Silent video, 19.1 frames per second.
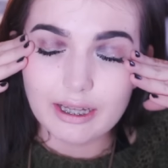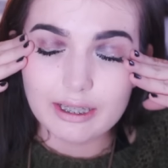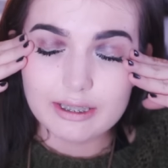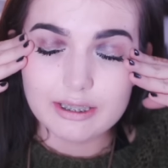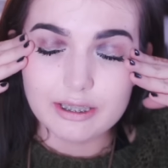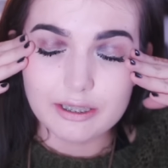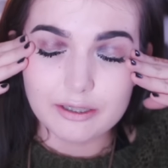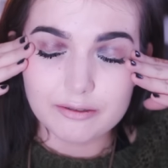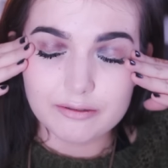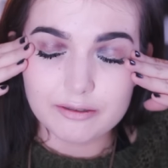
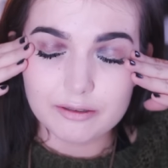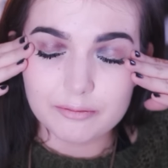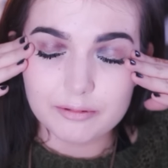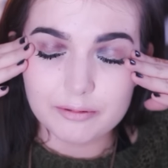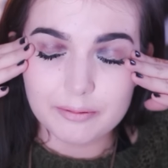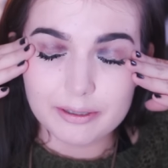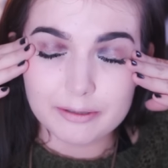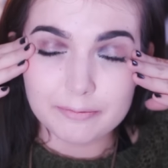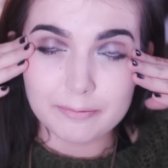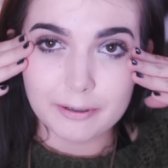That's the YouTube
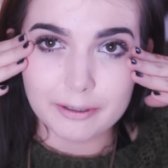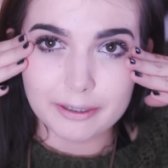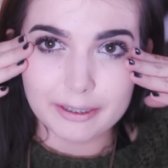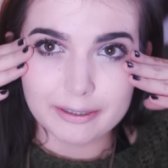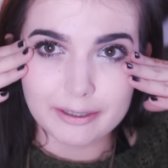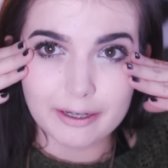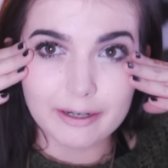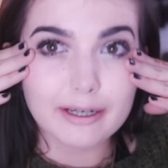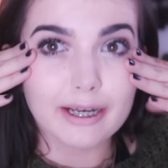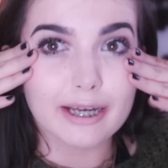space parking
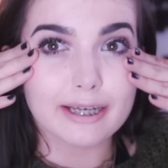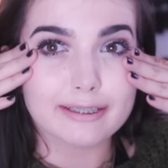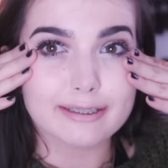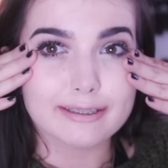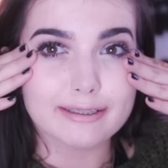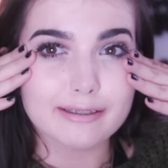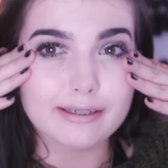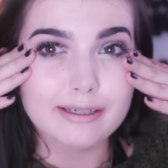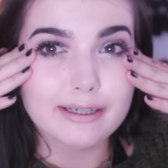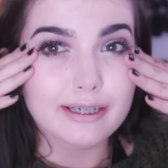lot,
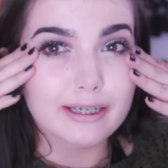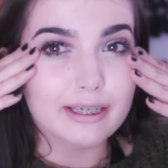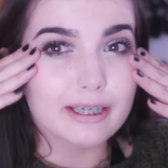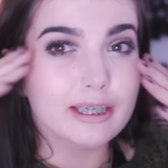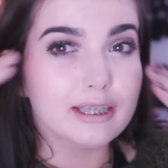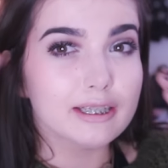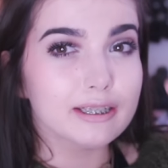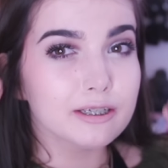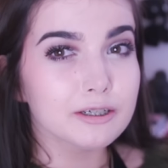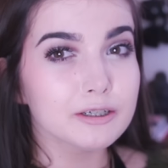guys.
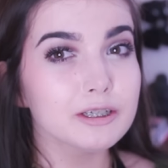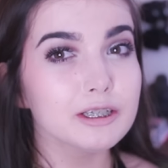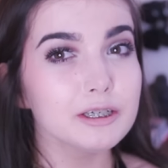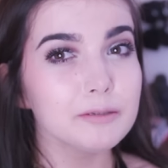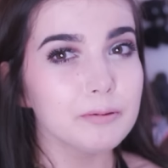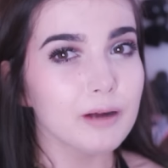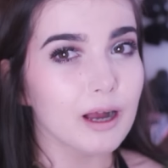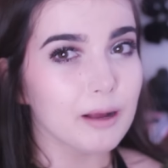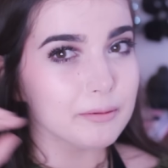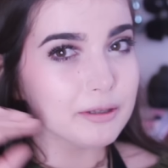He
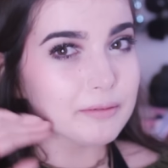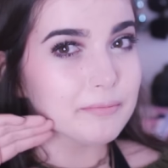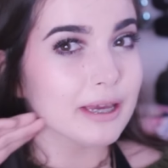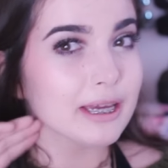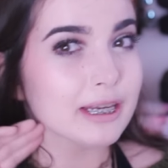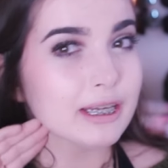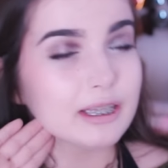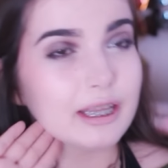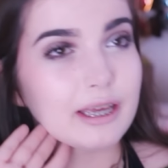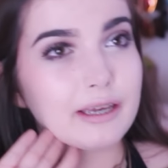literally probably
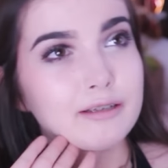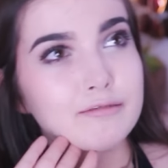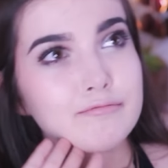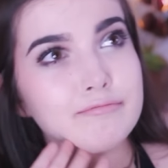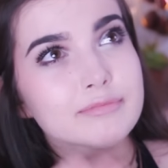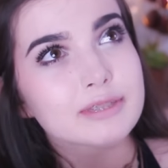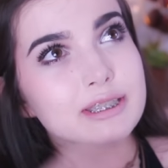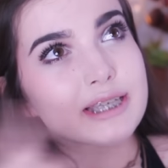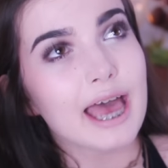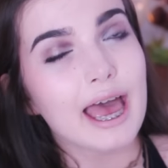made it like
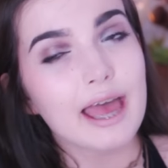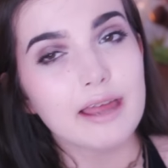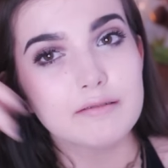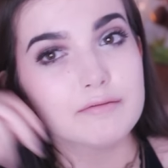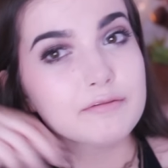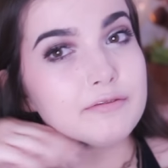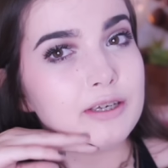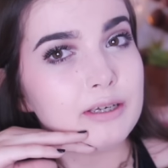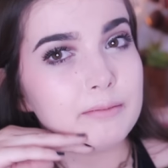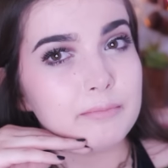10
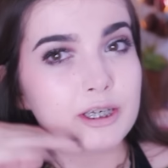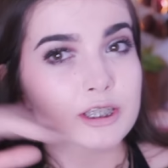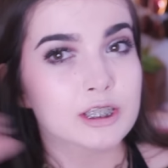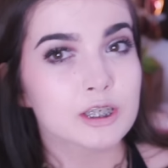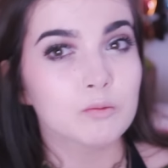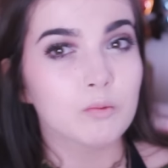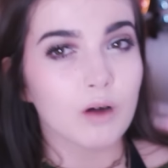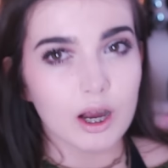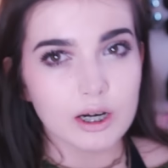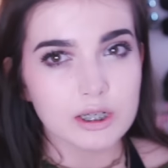feet because
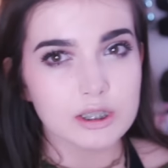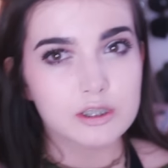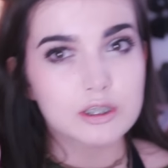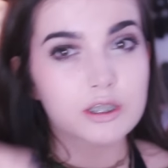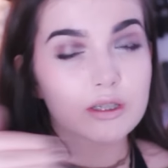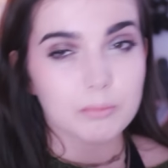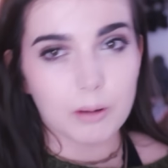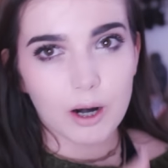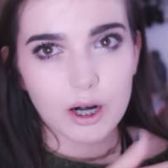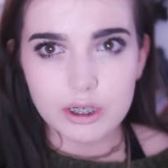he walked to
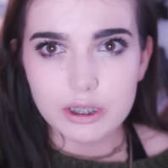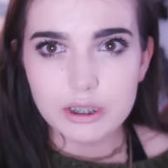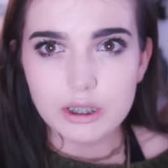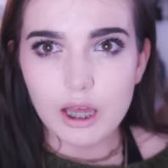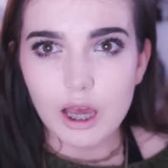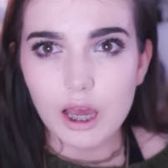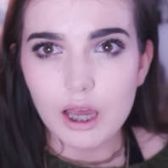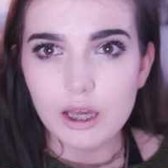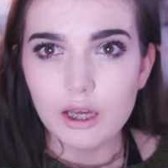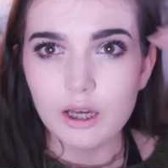the parking
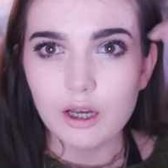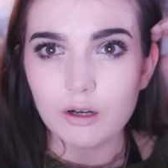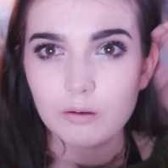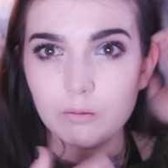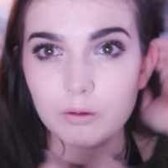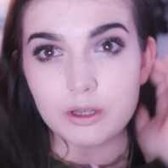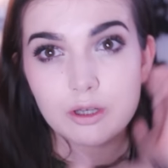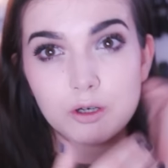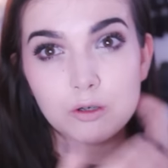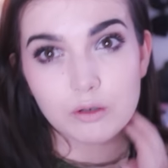lot
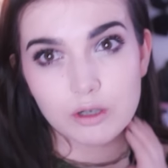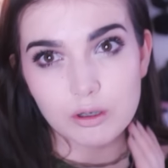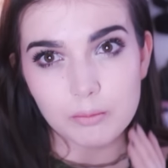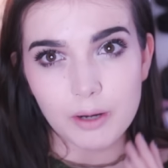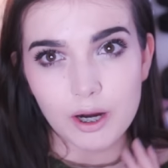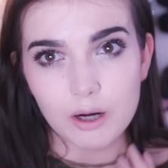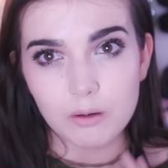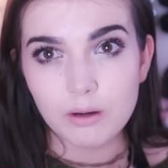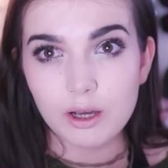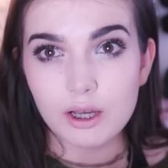where the hookah
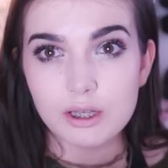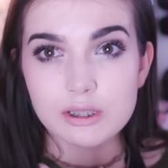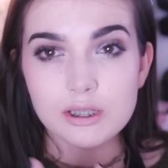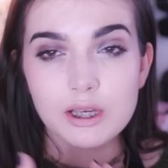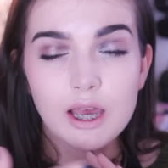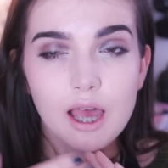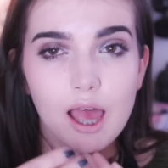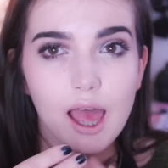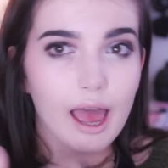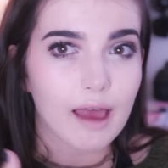bar was
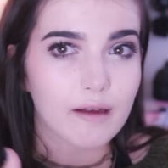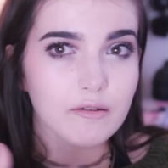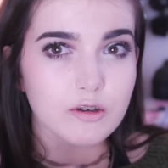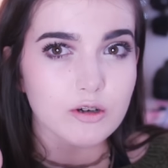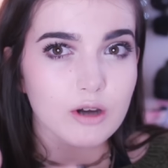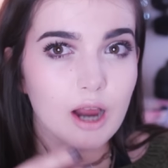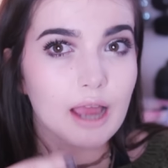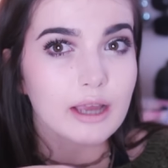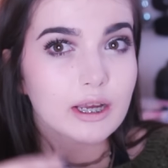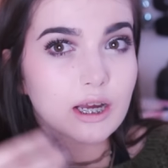
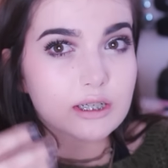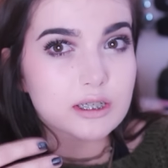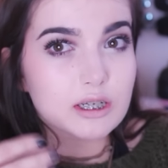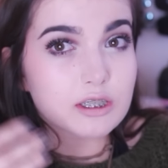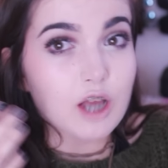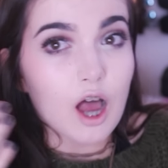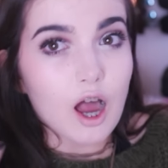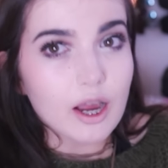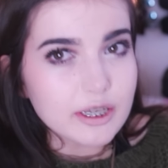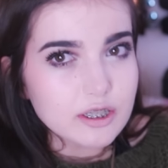after I got
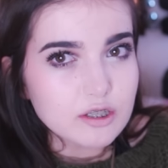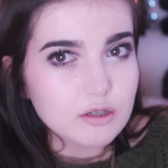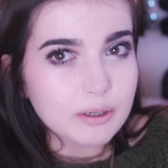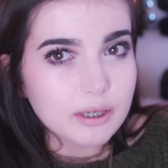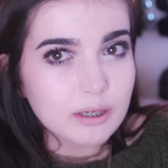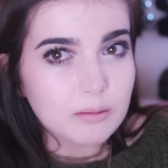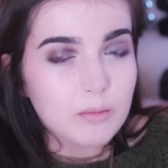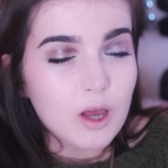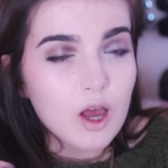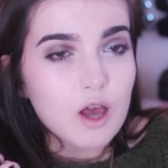done talking to
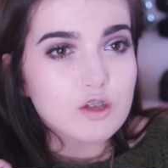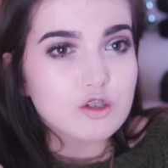him.